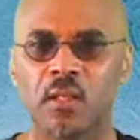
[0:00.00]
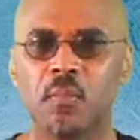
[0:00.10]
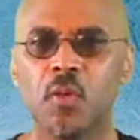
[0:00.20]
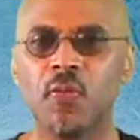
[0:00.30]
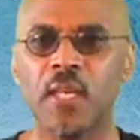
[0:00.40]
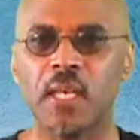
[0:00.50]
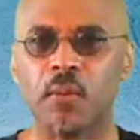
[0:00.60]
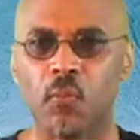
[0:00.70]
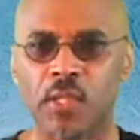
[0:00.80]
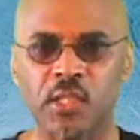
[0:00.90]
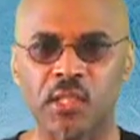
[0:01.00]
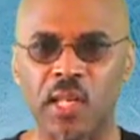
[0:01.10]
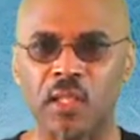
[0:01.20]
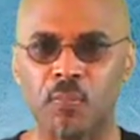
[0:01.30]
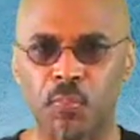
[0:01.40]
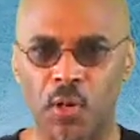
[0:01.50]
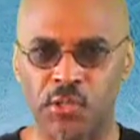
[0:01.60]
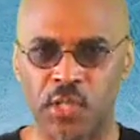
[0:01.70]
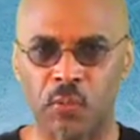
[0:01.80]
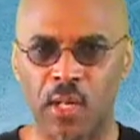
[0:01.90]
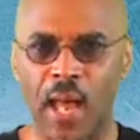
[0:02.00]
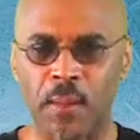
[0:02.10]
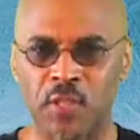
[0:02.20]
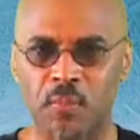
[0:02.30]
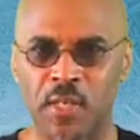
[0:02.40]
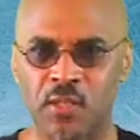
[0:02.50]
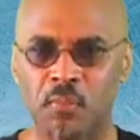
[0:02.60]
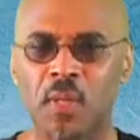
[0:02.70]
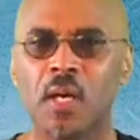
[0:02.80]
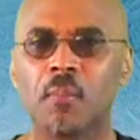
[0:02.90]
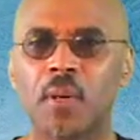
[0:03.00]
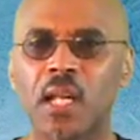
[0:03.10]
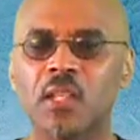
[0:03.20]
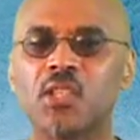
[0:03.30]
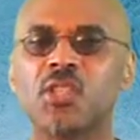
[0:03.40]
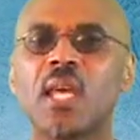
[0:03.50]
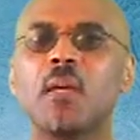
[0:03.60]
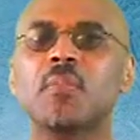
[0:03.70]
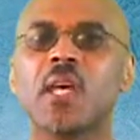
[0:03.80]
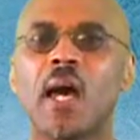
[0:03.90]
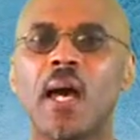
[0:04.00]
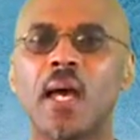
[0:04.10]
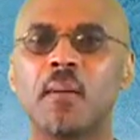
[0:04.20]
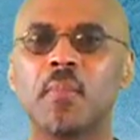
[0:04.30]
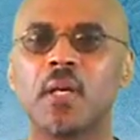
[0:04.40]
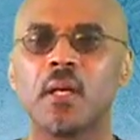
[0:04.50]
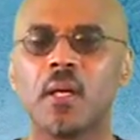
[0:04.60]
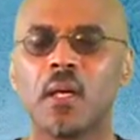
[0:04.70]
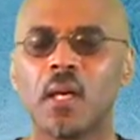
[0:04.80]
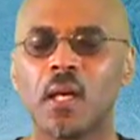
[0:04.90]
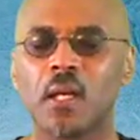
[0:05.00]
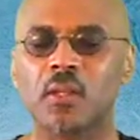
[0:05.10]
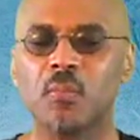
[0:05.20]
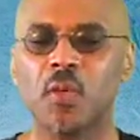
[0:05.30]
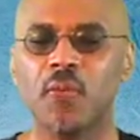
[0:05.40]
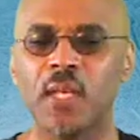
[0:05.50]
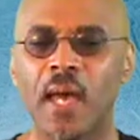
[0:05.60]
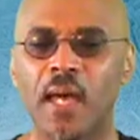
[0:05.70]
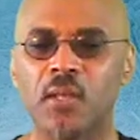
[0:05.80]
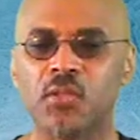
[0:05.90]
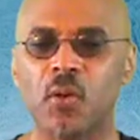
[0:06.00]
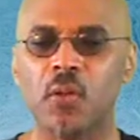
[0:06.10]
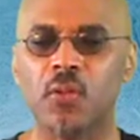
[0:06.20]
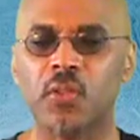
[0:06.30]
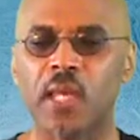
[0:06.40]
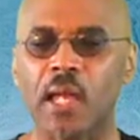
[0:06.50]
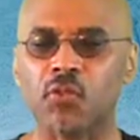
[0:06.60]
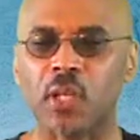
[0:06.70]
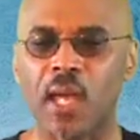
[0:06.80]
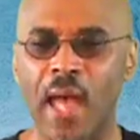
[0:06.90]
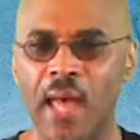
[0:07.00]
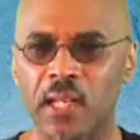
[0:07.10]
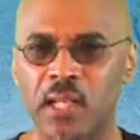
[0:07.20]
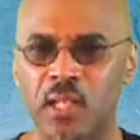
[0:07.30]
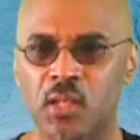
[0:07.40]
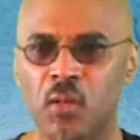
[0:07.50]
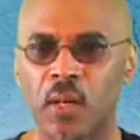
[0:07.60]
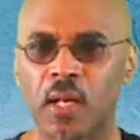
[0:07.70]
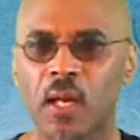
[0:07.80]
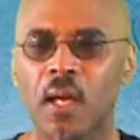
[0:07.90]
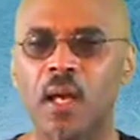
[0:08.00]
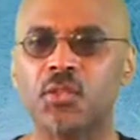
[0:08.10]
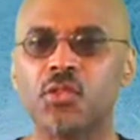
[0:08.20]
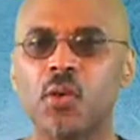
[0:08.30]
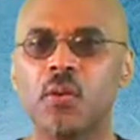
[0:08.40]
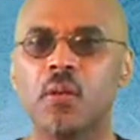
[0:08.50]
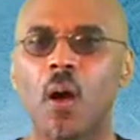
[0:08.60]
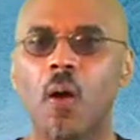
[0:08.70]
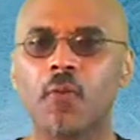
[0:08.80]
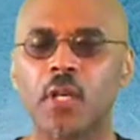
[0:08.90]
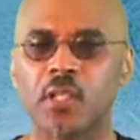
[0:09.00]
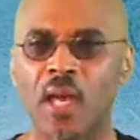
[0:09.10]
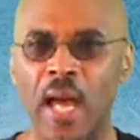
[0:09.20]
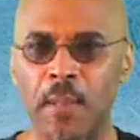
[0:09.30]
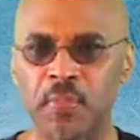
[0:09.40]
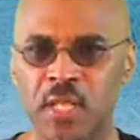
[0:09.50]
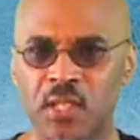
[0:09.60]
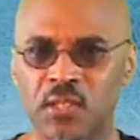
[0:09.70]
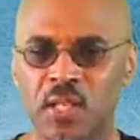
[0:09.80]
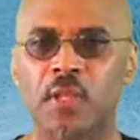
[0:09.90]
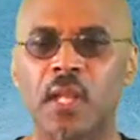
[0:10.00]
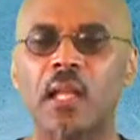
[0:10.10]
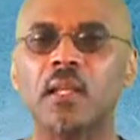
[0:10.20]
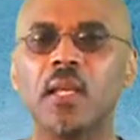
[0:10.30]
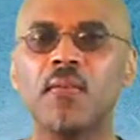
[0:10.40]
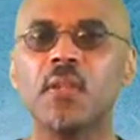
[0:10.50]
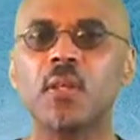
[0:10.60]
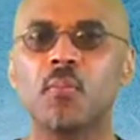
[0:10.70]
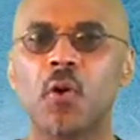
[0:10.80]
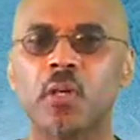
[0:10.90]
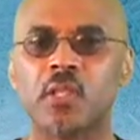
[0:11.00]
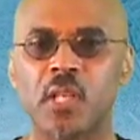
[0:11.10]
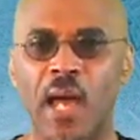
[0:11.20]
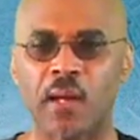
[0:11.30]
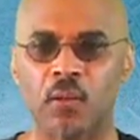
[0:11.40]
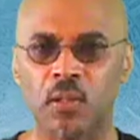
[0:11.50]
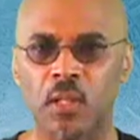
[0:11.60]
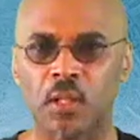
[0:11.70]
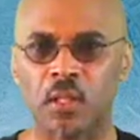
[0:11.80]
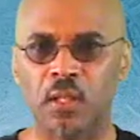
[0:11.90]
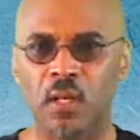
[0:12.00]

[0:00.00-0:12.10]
The movie wasn't exactly bursting with optimism, but at the same time, the movie had a certain theatricality to it, a certain over-the-topness that leavened the more dire look